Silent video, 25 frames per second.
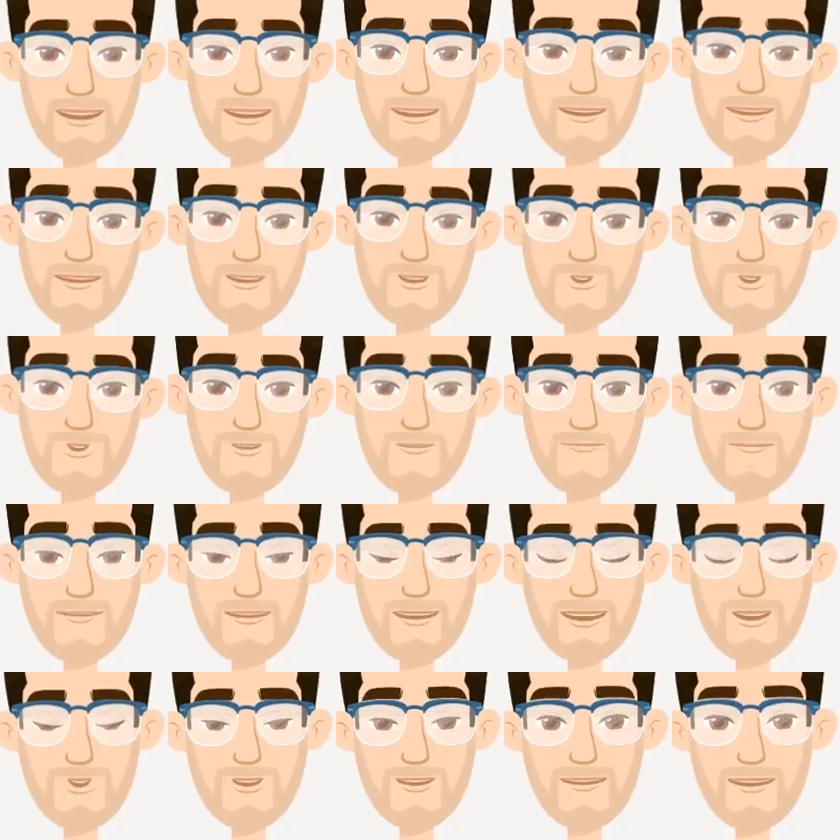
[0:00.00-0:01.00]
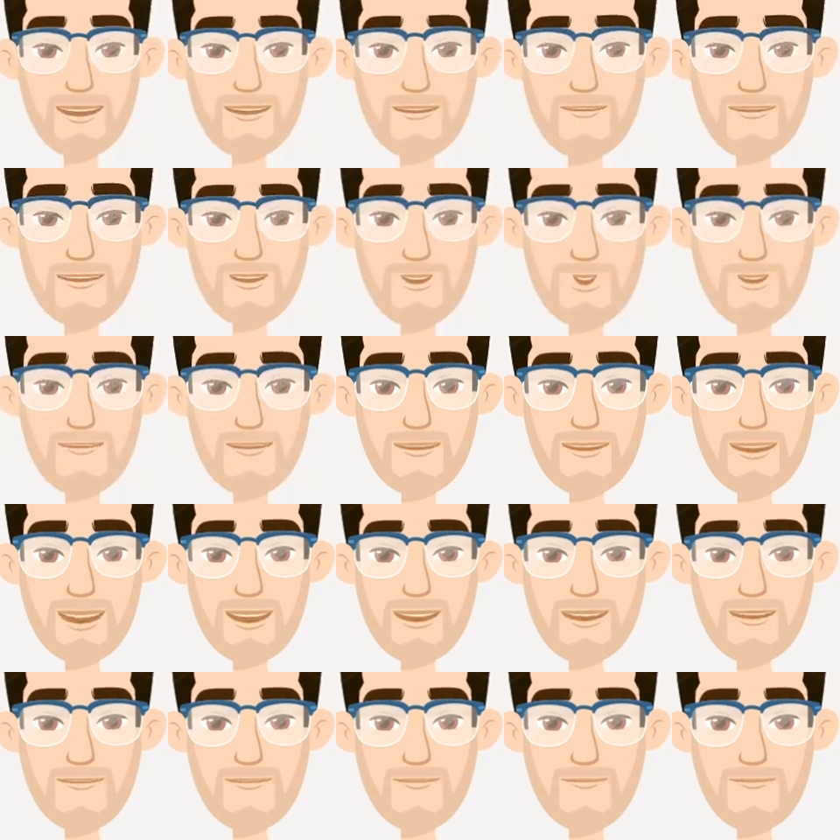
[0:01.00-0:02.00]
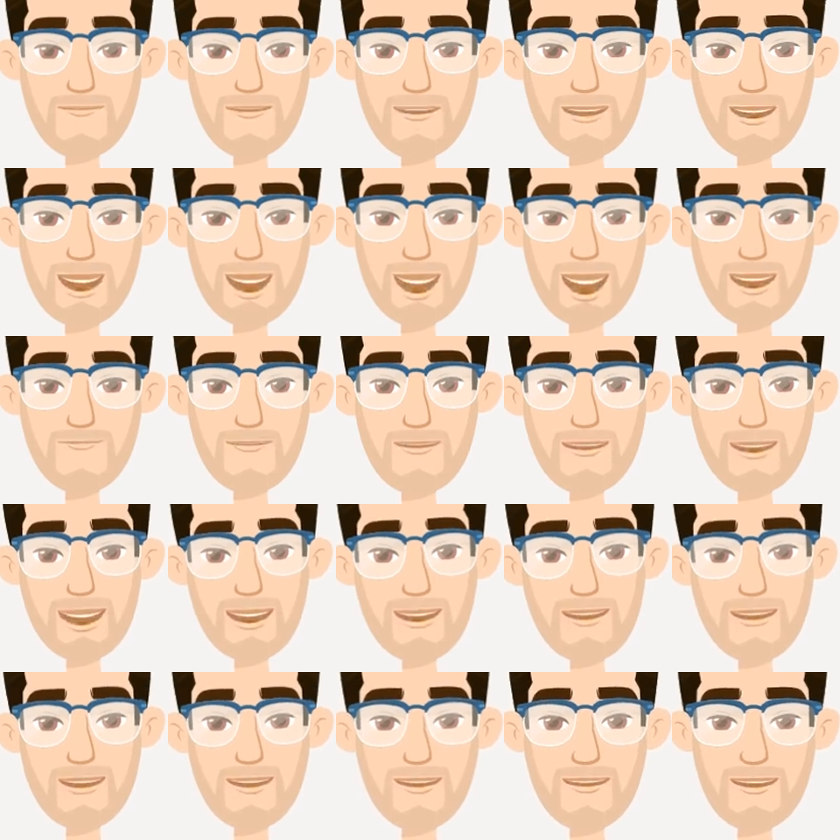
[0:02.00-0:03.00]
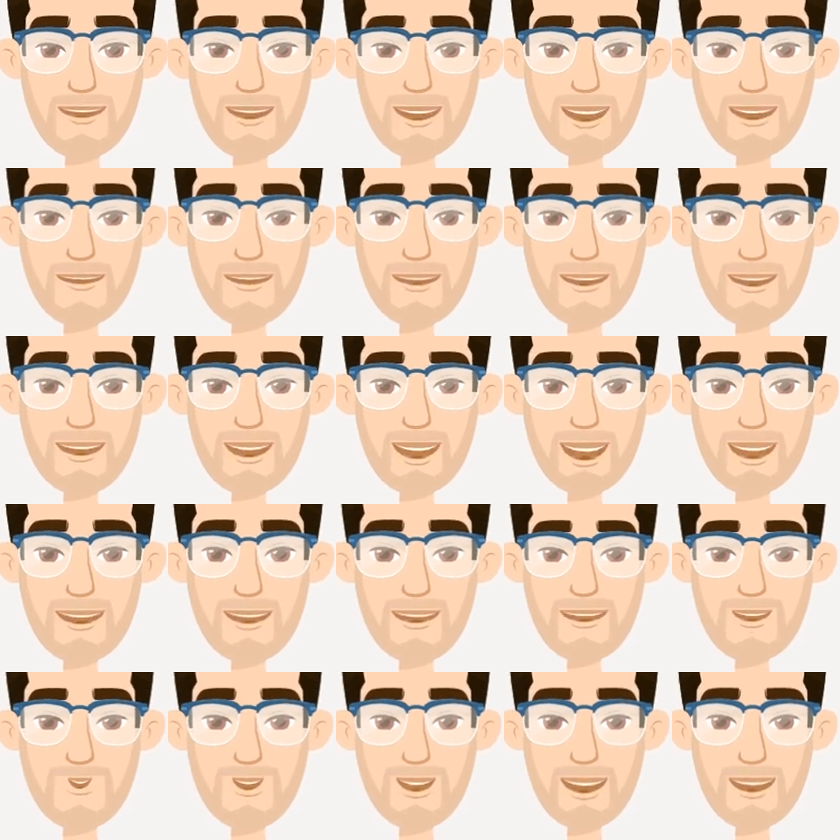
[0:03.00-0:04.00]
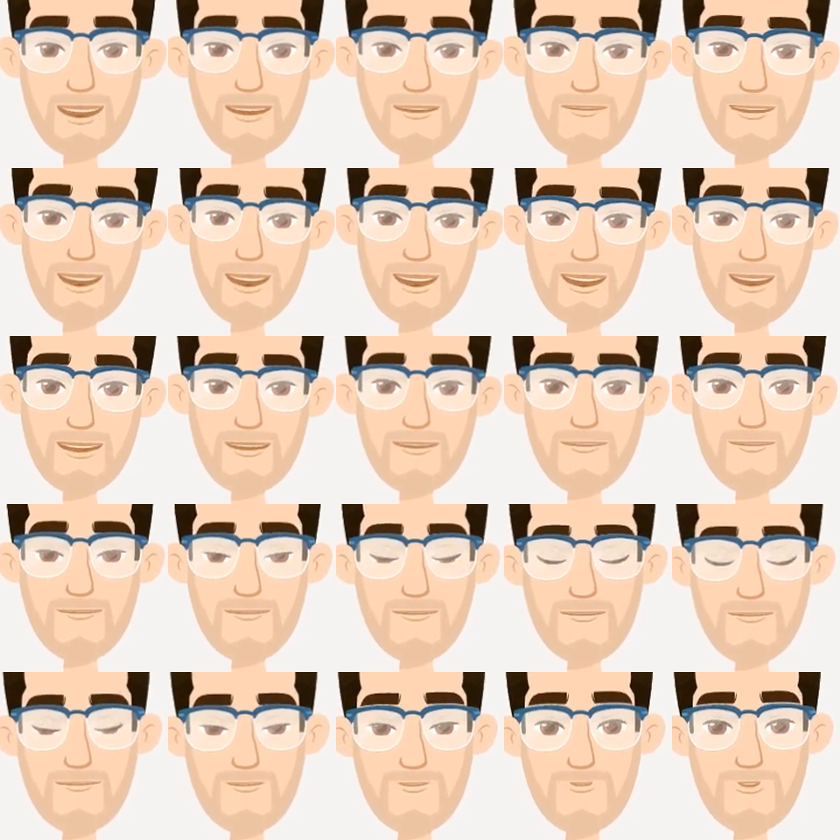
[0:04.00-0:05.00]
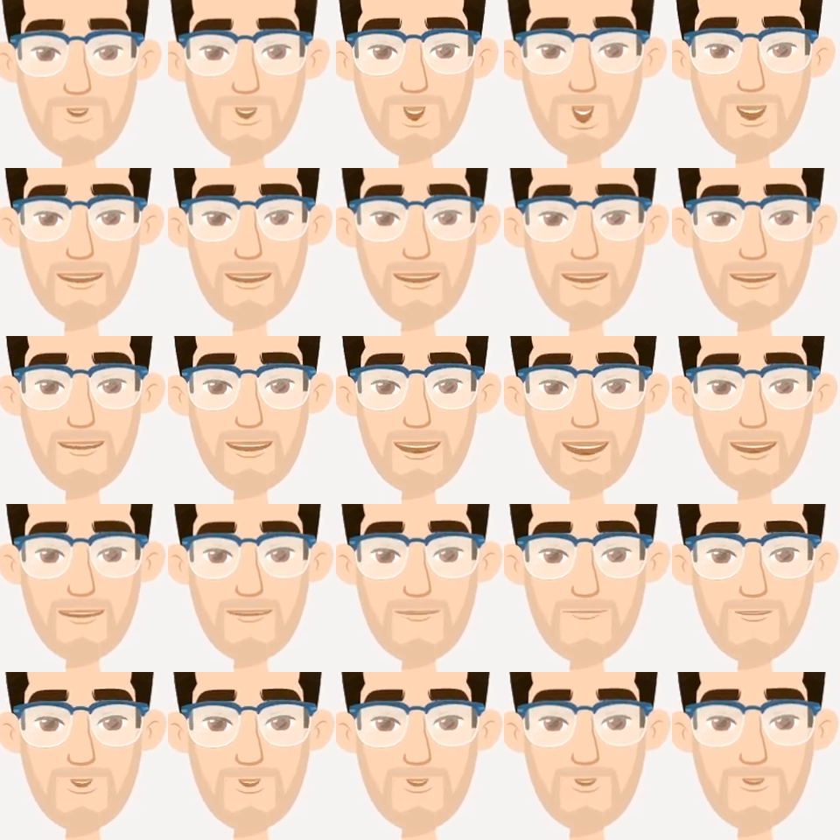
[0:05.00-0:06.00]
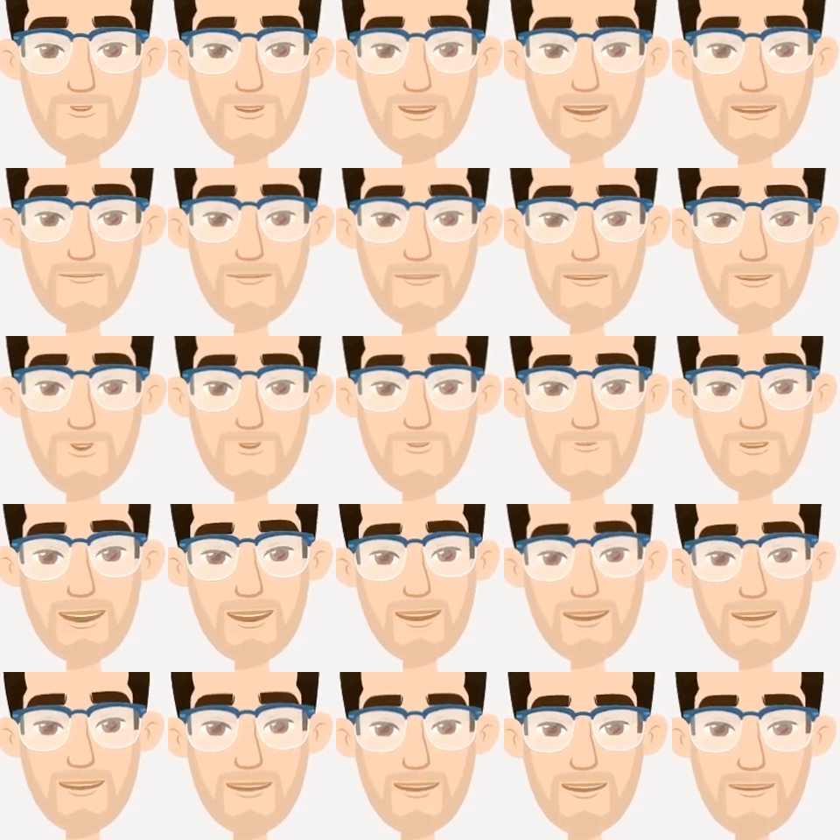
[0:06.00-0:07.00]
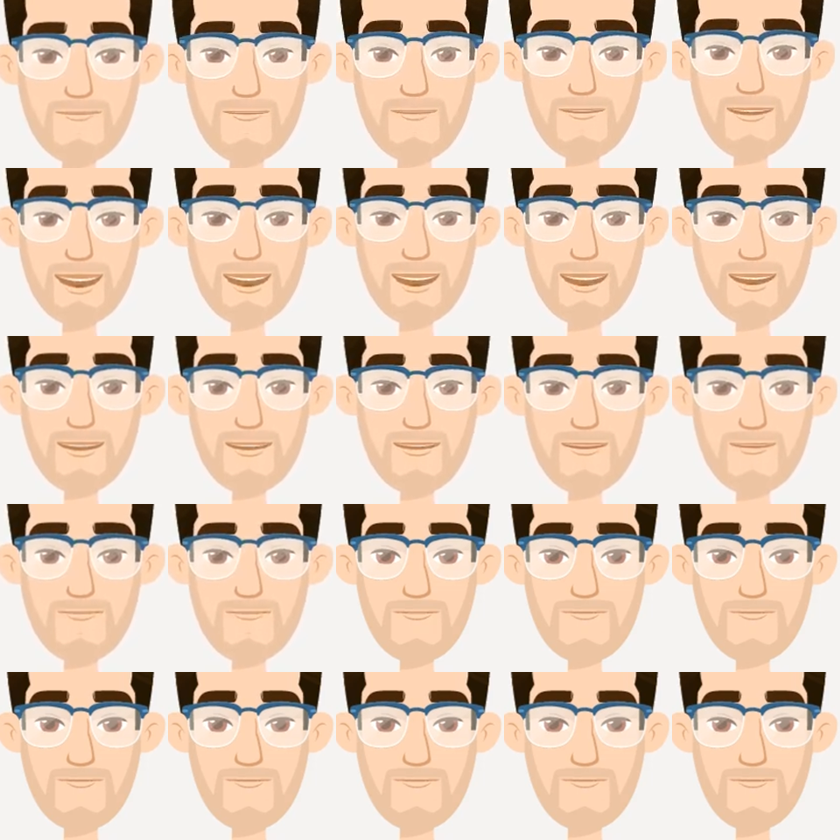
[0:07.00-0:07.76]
syndrome features hematuria, hypertension, and declining GFR from causes like post-strep glomerulonephritis.